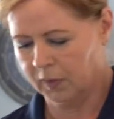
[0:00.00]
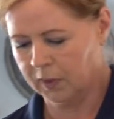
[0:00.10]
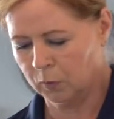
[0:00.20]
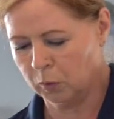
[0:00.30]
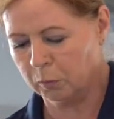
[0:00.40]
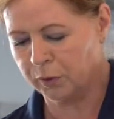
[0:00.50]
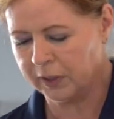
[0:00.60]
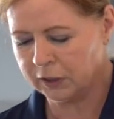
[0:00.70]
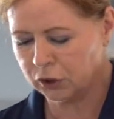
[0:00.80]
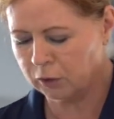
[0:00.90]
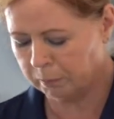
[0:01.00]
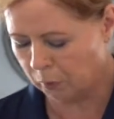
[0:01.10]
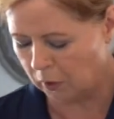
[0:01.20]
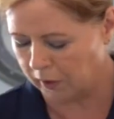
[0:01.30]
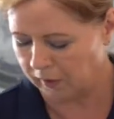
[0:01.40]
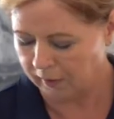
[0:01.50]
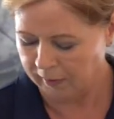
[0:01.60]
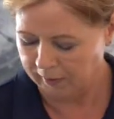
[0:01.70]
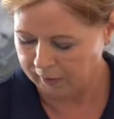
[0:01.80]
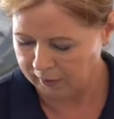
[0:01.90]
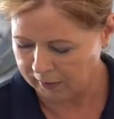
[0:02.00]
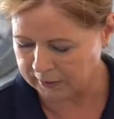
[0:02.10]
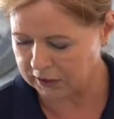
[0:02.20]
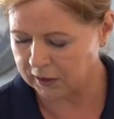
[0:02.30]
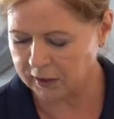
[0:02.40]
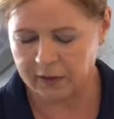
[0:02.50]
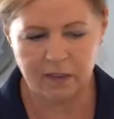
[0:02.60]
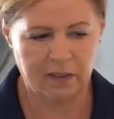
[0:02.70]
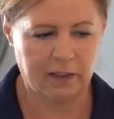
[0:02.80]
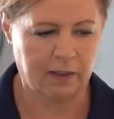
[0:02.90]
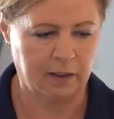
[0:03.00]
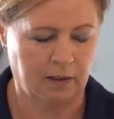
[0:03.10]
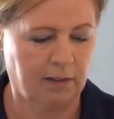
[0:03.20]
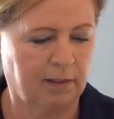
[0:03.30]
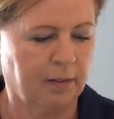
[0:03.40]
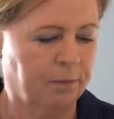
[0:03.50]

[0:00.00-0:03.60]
and we'll bring it to a boil until it thickens.